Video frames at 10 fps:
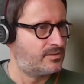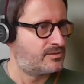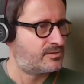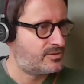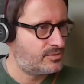
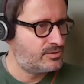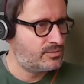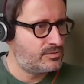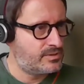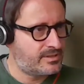
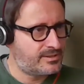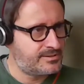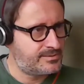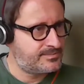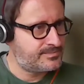So
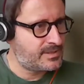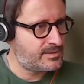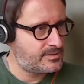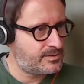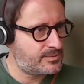
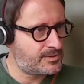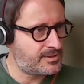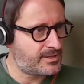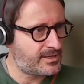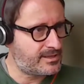what
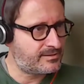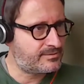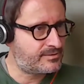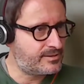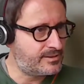I
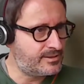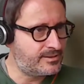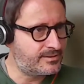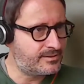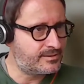have
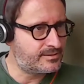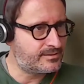here,